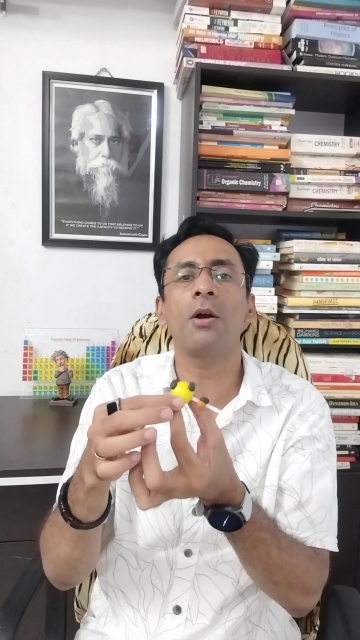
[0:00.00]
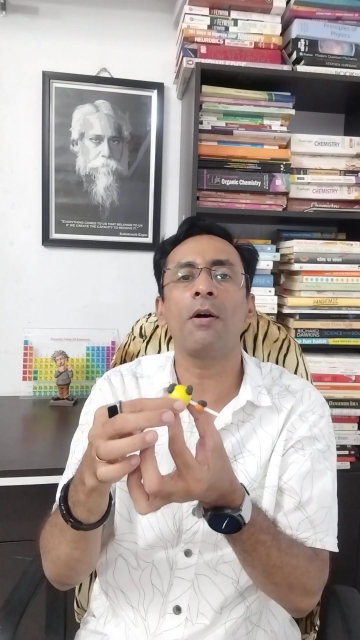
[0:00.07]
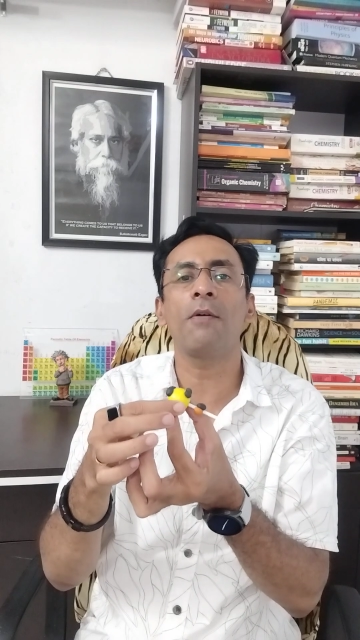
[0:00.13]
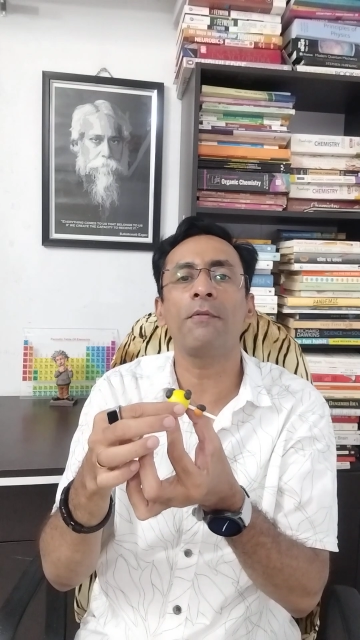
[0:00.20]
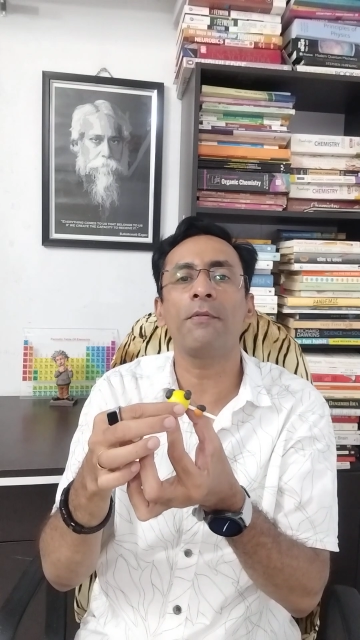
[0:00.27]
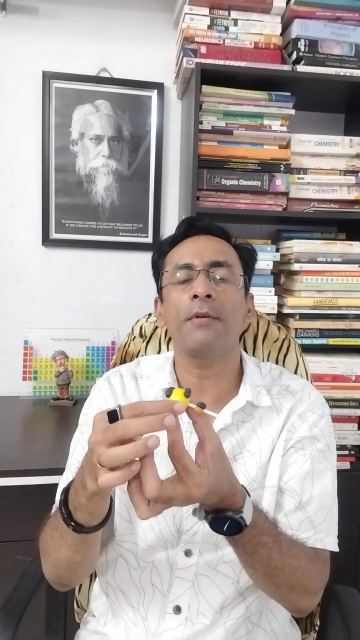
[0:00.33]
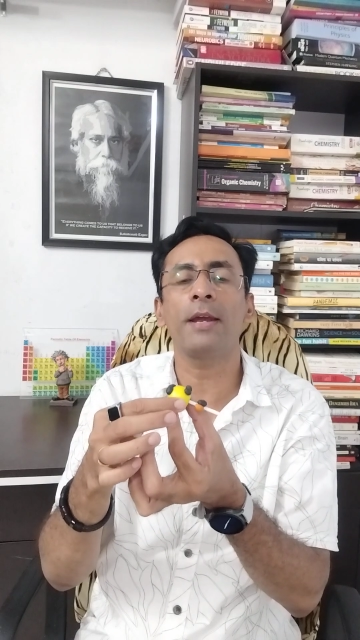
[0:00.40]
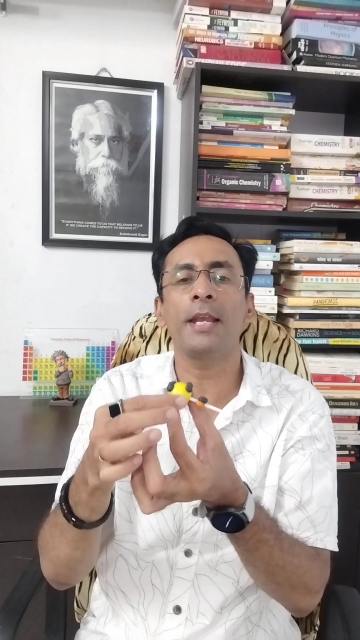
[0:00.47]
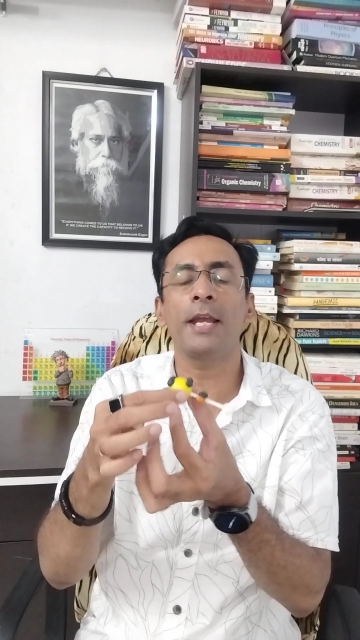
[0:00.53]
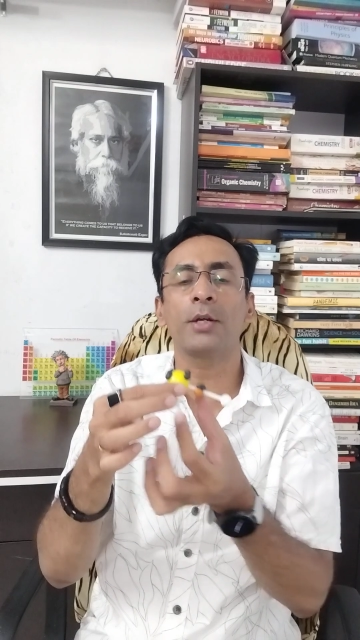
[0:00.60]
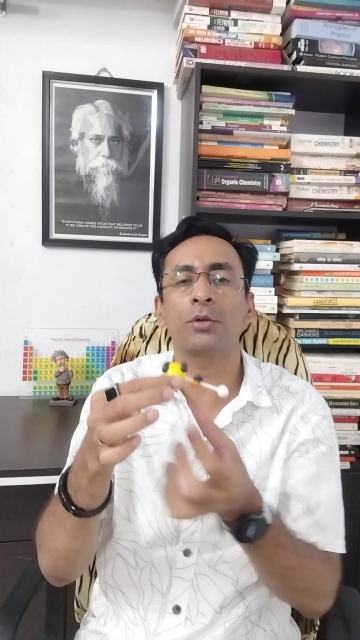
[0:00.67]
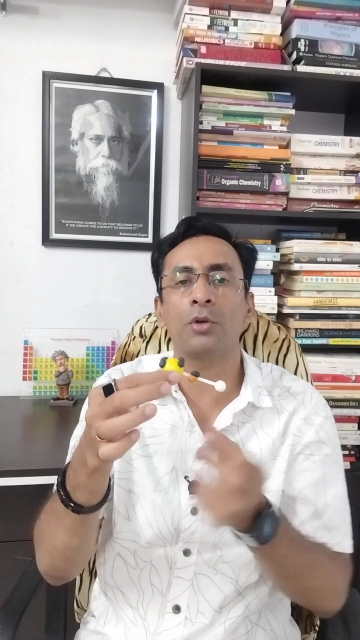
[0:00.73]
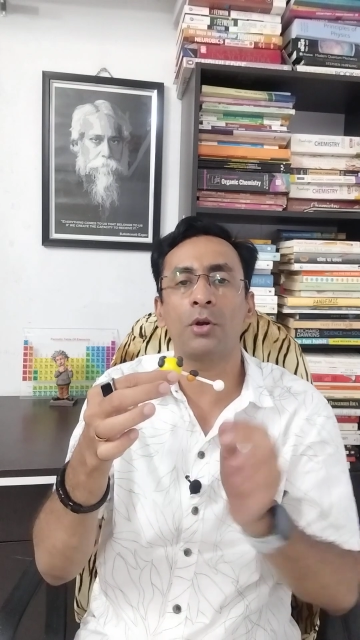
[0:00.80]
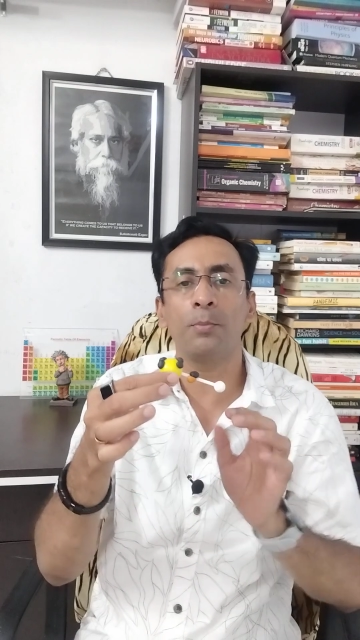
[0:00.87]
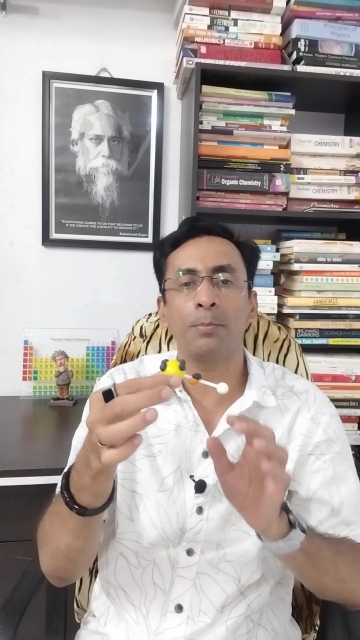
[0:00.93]
of
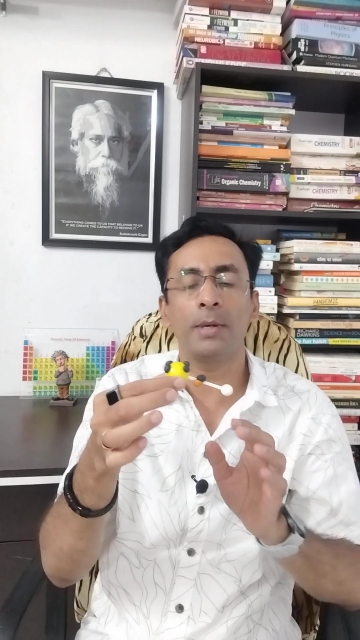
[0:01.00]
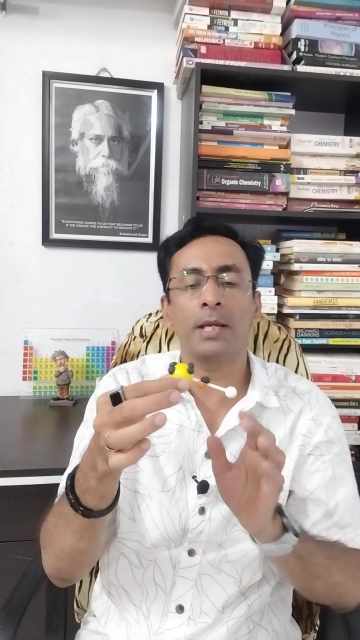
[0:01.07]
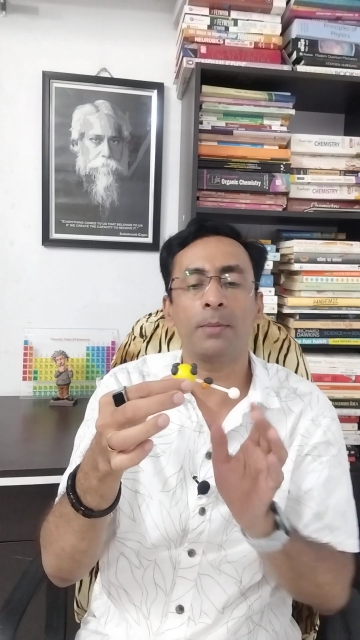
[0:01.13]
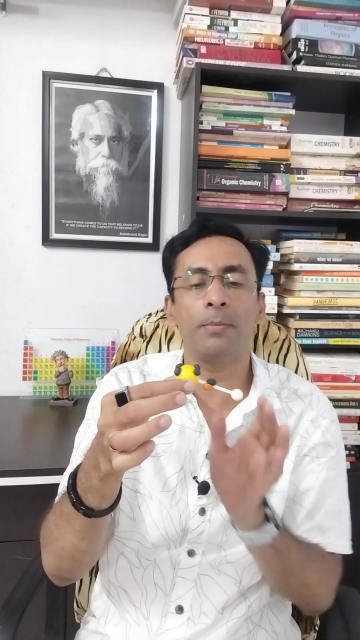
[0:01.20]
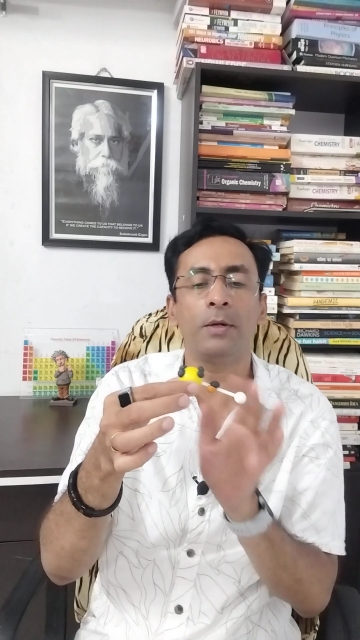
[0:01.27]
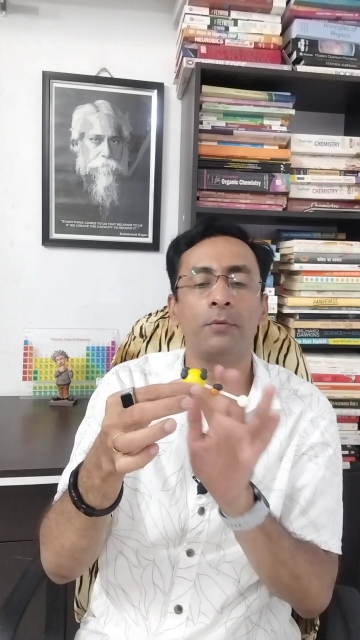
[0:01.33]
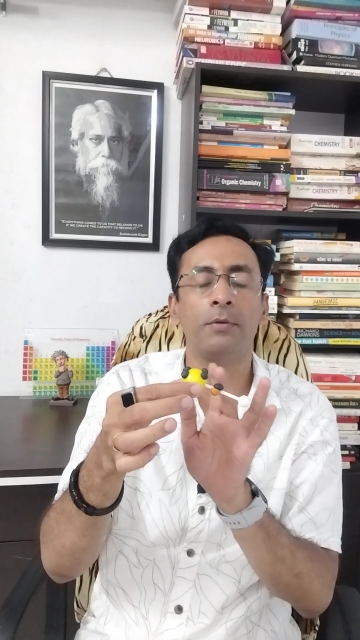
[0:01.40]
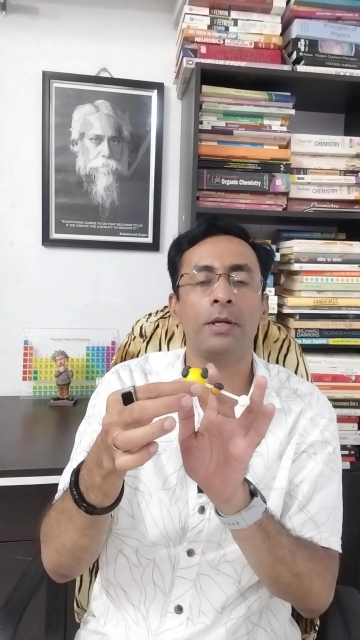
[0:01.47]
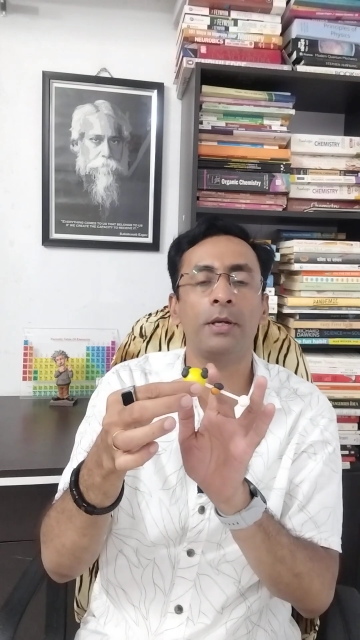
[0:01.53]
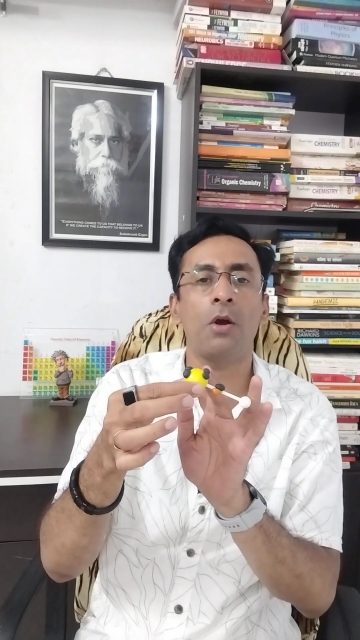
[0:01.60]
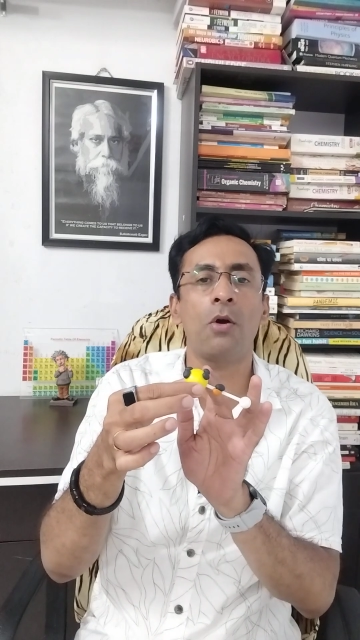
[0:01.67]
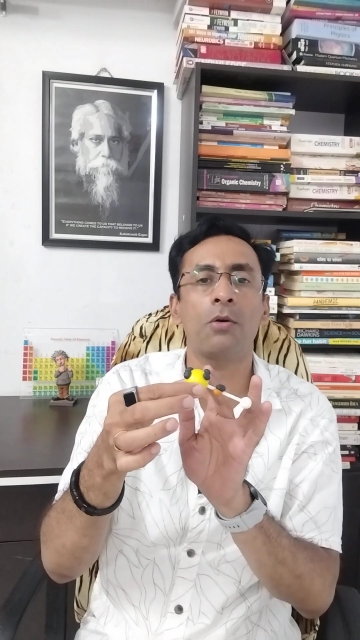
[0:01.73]
electron pair between